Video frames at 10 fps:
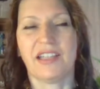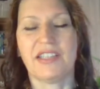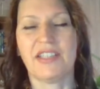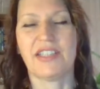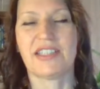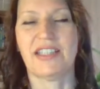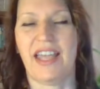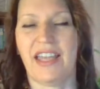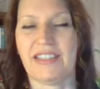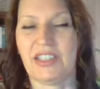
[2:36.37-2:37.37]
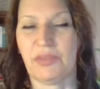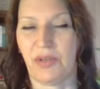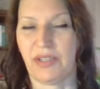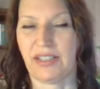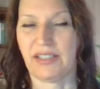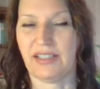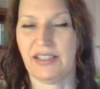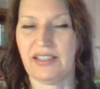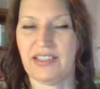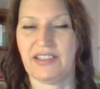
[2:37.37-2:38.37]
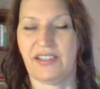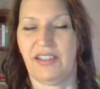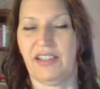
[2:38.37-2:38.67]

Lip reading: Just land in your body. So